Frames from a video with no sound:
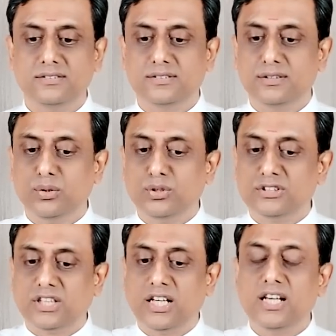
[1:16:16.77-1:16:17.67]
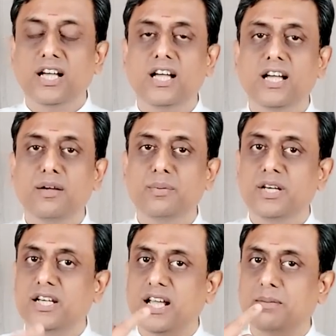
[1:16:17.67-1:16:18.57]
So Sangaha, when
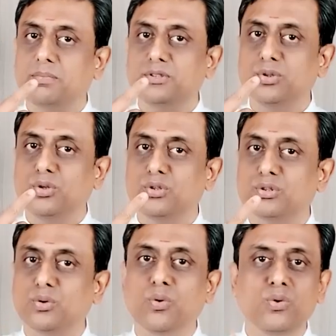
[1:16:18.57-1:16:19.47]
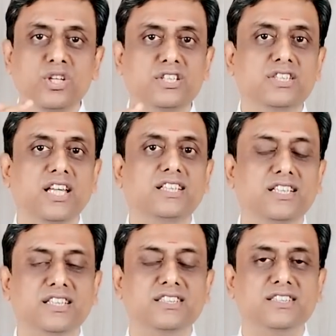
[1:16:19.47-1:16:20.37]
it happens on its own, it's
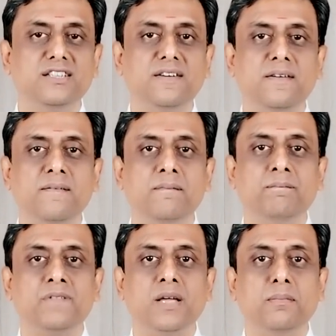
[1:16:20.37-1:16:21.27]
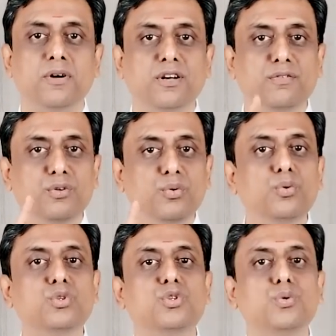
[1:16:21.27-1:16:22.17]
dangerous. But if
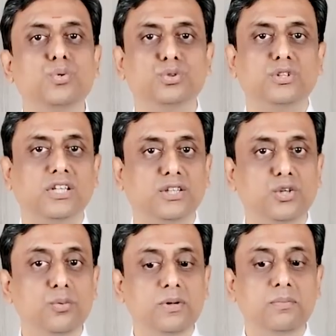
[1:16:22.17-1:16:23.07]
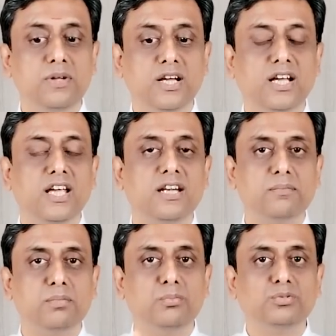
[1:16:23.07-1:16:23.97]
you choose as a human being, again,
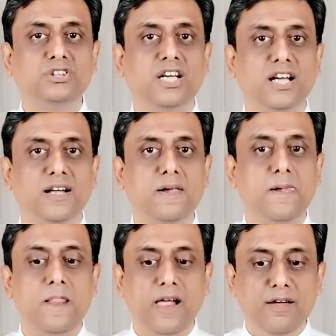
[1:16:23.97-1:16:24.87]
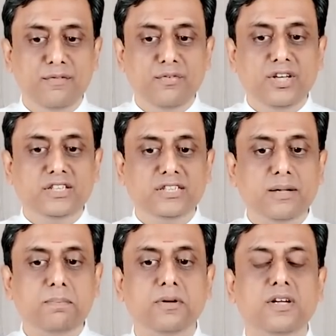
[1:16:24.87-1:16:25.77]
Pumsaha, every
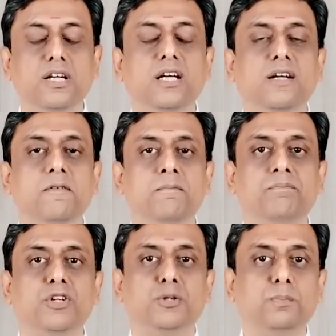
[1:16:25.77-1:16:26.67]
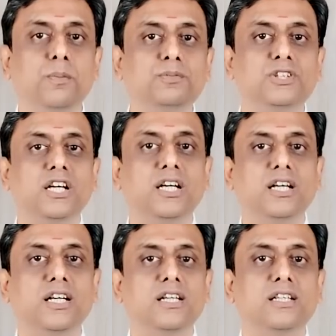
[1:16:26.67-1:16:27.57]
step, this Pumsaha